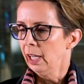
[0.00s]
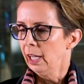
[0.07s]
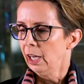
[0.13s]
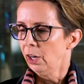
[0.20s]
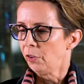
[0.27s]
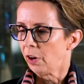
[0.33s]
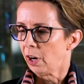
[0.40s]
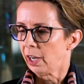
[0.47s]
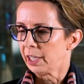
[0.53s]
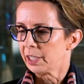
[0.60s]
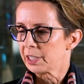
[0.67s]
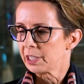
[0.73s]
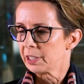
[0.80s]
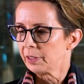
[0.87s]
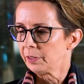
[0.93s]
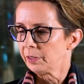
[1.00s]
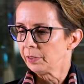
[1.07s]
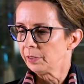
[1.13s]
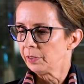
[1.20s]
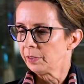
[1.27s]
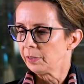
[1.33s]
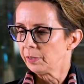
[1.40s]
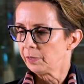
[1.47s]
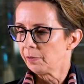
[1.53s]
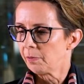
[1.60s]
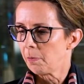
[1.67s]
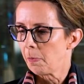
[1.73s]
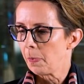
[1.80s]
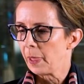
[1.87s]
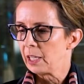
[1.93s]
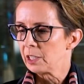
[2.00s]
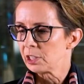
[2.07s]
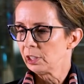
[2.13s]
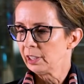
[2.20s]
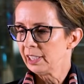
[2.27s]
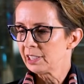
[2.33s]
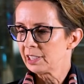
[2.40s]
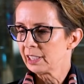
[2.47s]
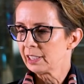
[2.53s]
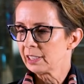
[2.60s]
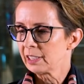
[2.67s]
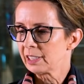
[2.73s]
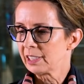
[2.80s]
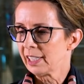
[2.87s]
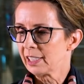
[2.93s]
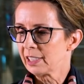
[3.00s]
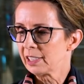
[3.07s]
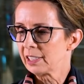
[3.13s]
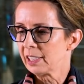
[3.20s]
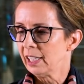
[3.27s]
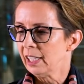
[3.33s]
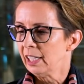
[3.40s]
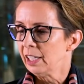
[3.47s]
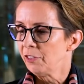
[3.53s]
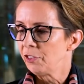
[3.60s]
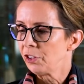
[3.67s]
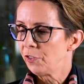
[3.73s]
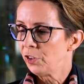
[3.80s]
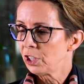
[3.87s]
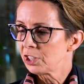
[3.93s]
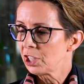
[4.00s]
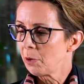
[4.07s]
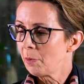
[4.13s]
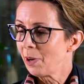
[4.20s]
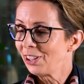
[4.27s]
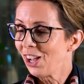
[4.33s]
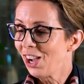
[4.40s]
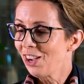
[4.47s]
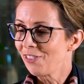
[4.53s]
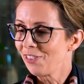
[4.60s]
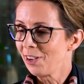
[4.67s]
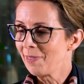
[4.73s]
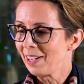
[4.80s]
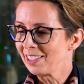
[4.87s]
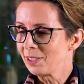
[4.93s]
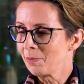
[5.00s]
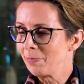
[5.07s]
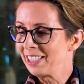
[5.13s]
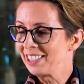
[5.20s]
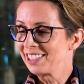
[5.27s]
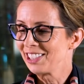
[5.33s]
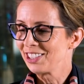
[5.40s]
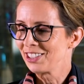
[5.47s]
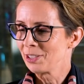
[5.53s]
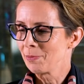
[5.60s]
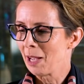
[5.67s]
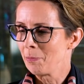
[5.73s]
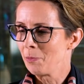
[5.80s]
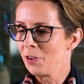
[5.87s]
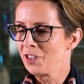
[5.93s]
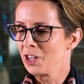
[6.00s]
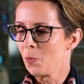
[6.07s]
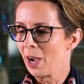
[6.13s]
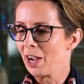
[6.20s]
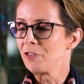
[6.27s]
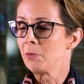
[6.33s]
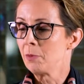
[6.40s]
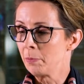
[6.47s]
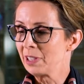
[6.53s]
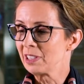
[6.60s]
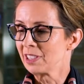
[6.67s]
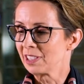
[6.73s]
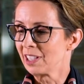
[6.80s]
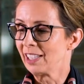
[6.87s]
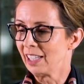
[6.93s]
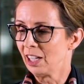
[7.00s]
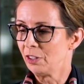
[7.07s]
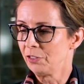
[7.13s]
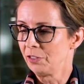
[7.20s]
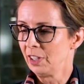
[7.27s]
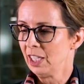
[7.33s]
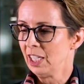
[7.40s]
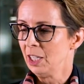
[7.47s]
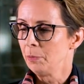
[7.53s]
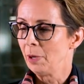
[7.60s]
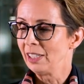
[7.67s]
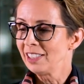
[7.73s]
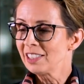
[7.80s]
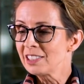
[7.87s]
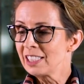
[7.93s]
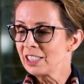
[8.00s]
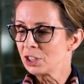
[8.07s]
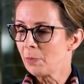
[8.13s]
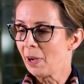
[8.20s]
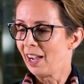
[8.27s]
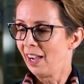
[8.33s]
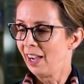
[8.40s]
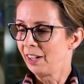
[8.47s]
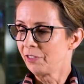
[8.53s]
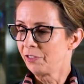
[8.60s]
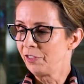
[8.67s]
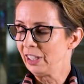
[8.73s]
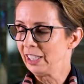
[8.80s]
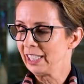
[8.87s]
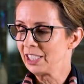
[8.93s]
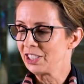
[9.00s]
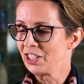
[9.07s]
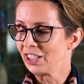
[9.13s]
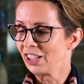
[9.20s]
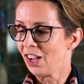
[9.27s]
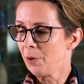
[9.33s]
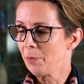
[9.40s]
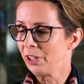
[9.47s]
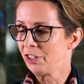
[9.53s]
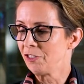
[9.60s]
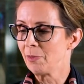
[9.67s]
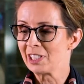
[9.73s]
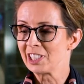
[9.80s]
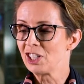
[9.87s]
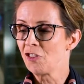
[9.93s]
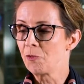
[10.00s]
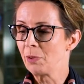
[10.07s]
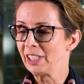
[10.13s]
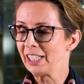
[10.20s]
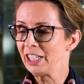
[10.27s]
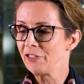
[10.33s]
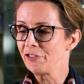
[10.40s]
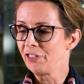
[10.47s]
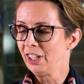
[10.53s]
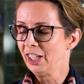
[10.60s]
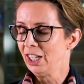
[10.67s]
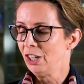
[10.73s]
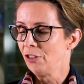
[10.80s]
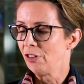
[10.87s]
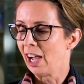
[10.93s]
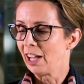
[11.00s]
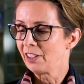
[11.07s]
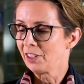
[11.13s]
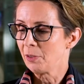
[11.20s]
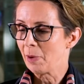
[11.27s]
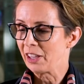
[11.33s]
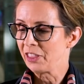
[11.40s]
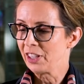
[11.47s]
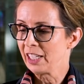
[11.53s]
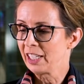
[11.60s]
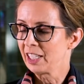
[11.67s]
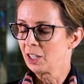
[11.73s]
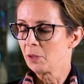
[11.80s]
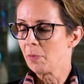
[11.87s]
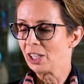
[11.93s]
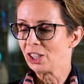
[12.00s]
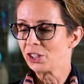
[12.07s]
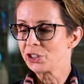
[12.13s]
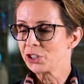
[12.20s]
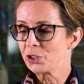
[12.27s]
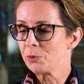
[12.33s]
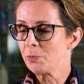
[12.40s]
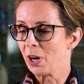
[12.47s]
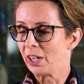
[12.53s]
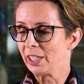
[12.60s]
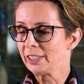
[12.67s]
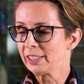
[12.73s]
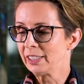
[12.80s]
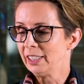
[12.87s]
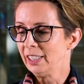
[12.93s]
All right. So Lisa says, for the first time in my life, I made some big decisions about moving away from a business I love by listening to my heart and feeling into the alignment of my self-belief rather than my thinking and my logical mind.